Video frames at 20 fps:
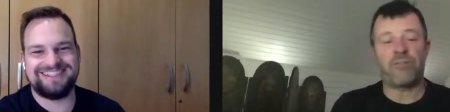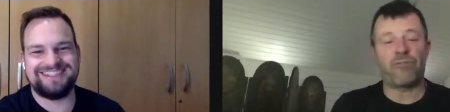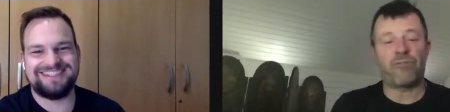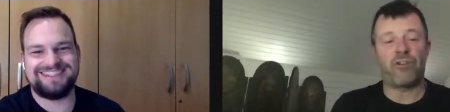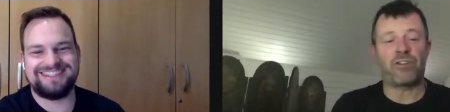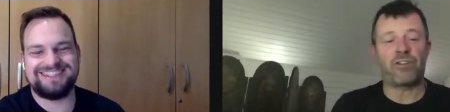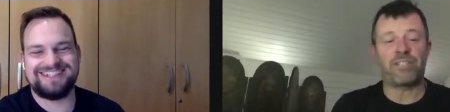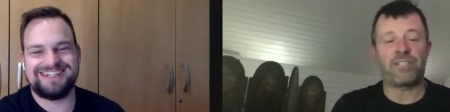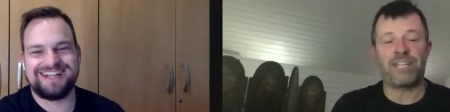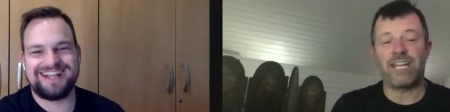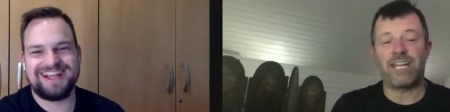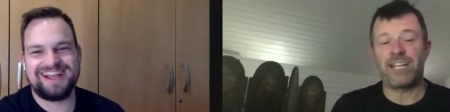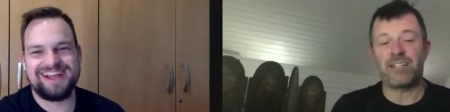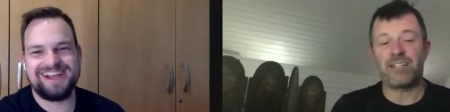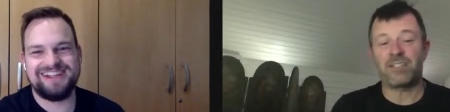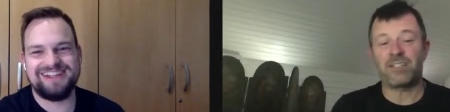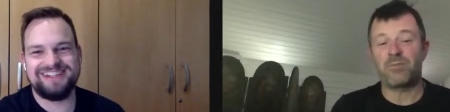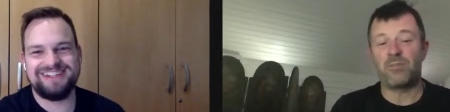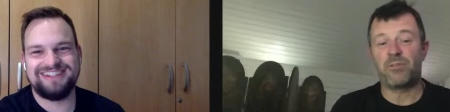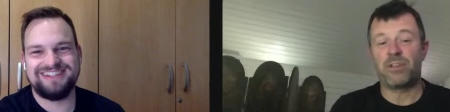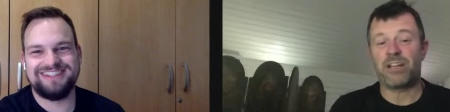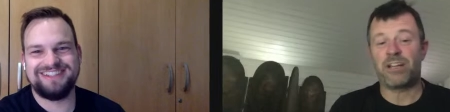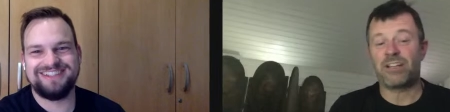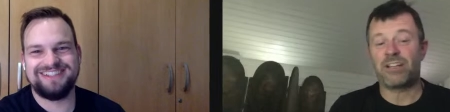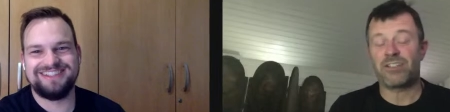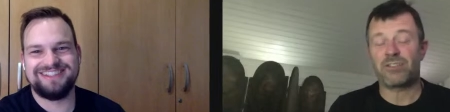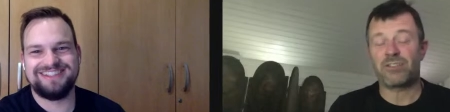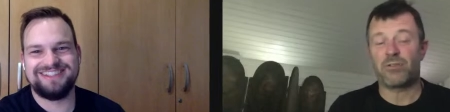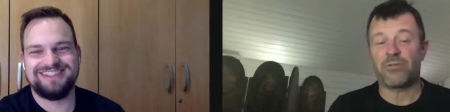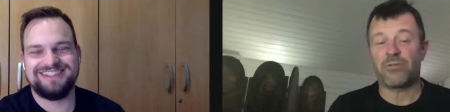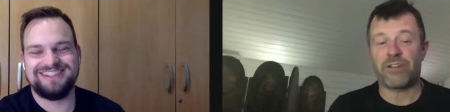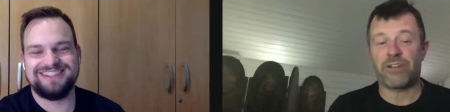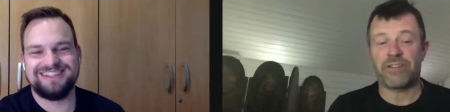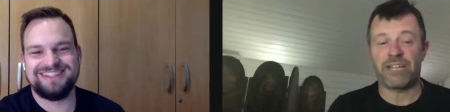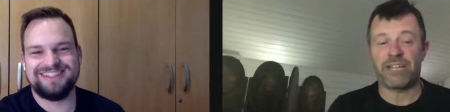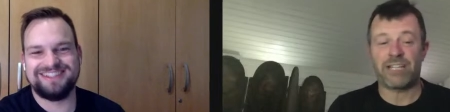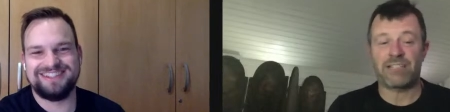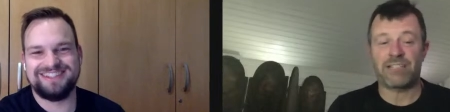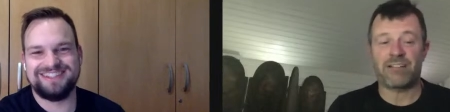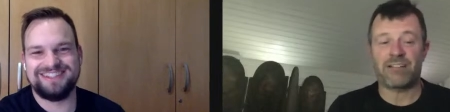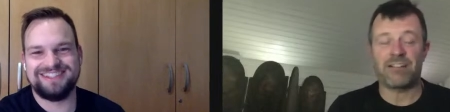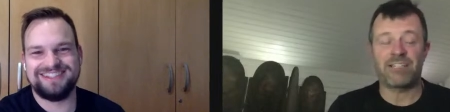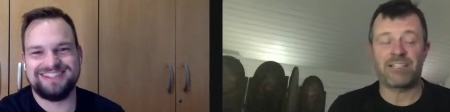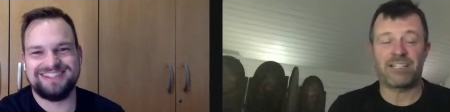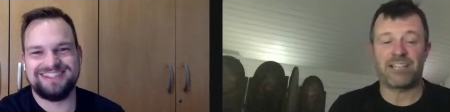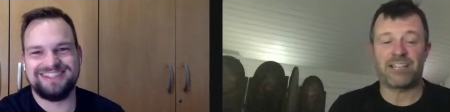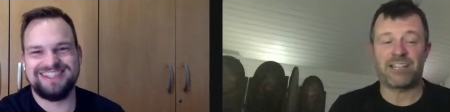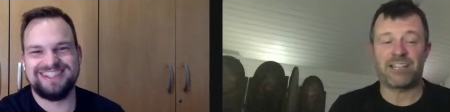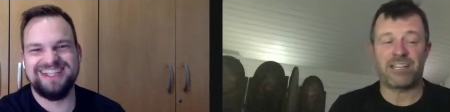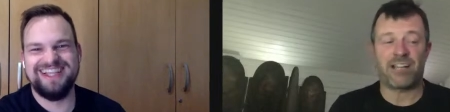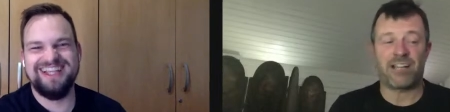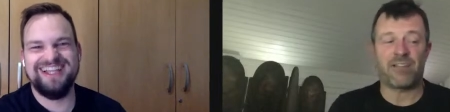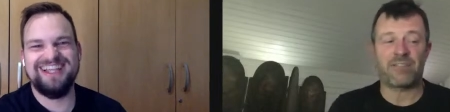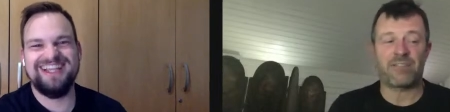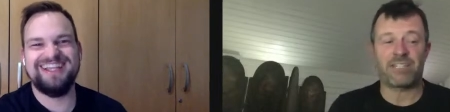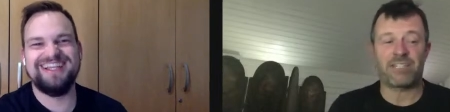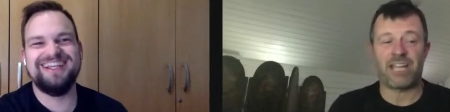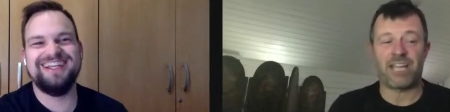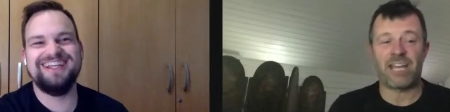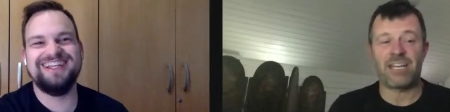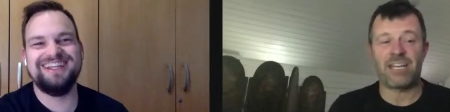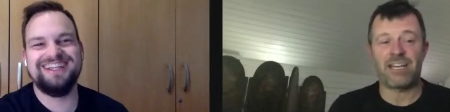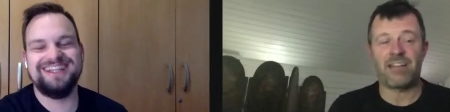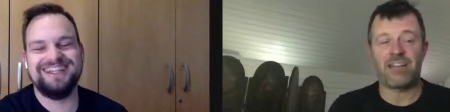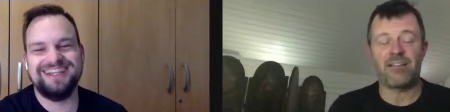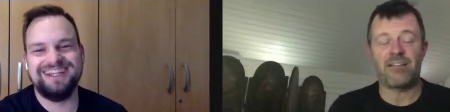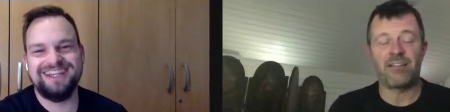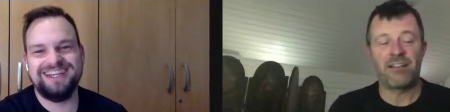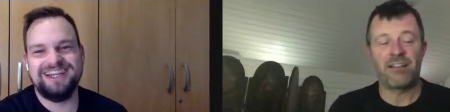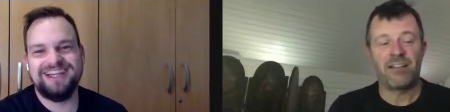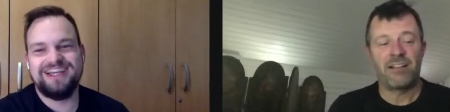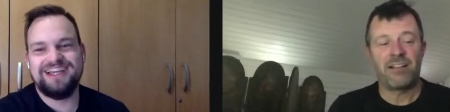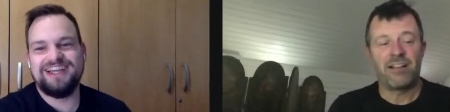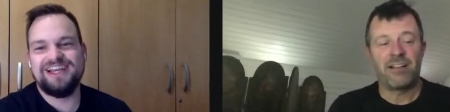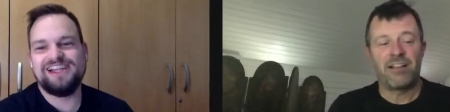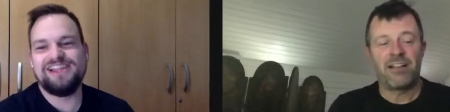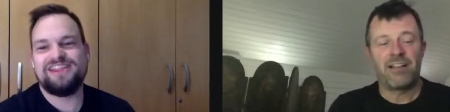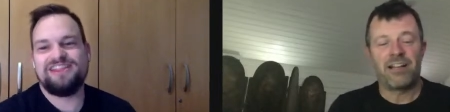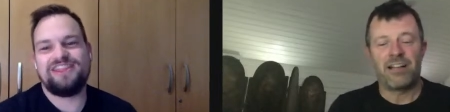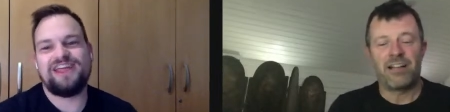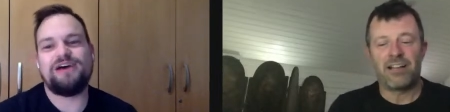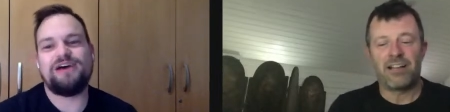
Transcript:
Speaker 1: and frosty here this morning. I just got very excited. I think I've stayed in a. a